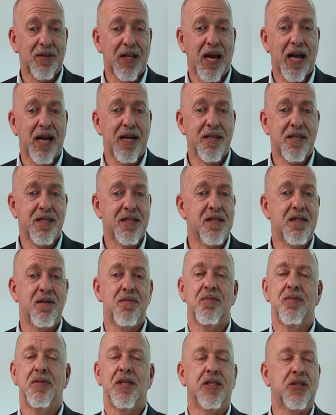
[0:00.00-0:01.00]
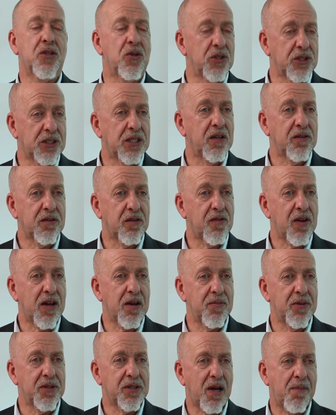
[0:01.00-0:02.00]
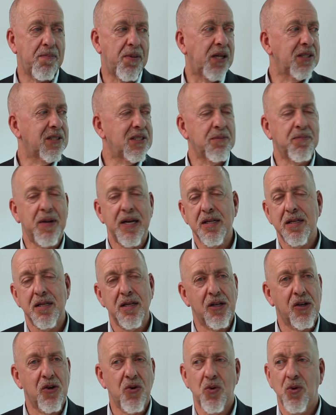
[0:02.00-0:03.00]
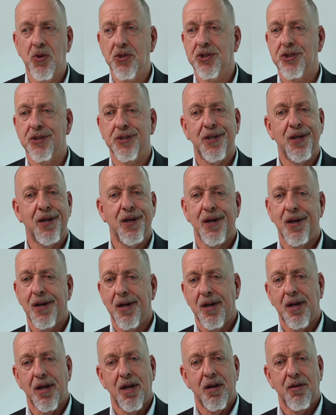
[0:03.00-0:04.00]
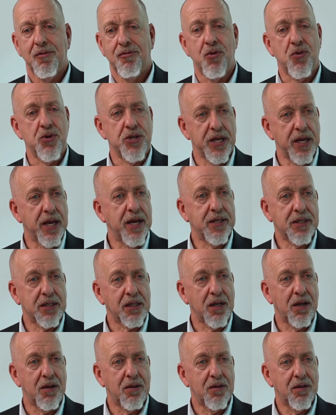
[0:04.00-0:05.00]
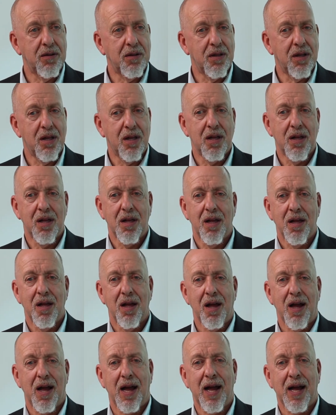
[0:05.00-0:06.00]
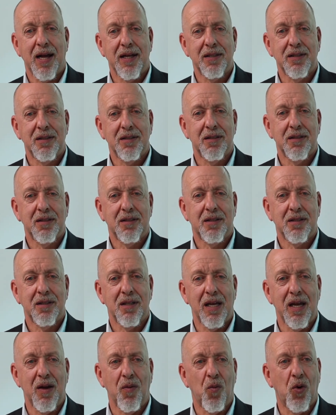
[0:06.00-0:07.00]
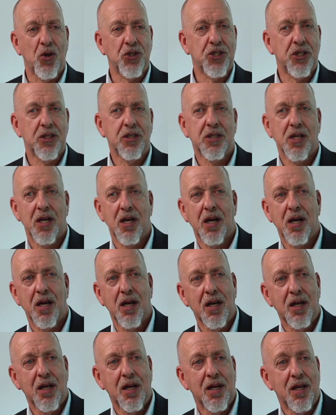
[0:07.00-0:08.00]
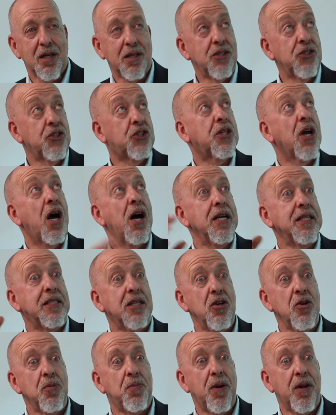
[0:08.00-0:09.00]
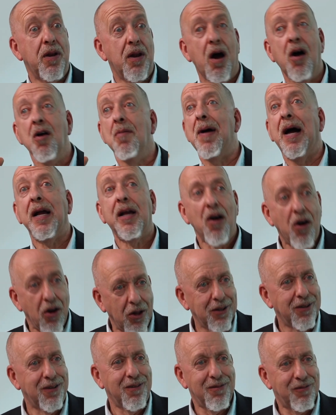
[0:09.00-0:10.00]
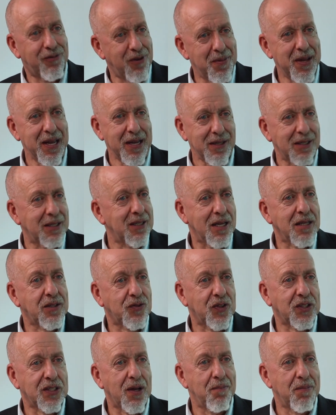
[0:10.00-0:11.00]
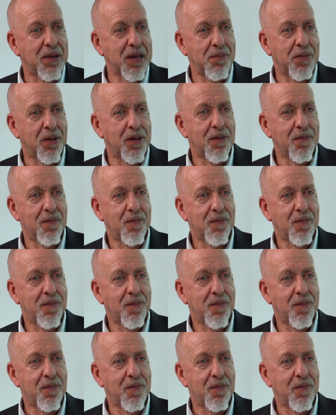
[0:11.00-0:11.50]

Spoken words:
had some, let's call it self-development. I participated in a course 40 years ago. And it wasn't a skies open, oh my God, for me. It is for some people.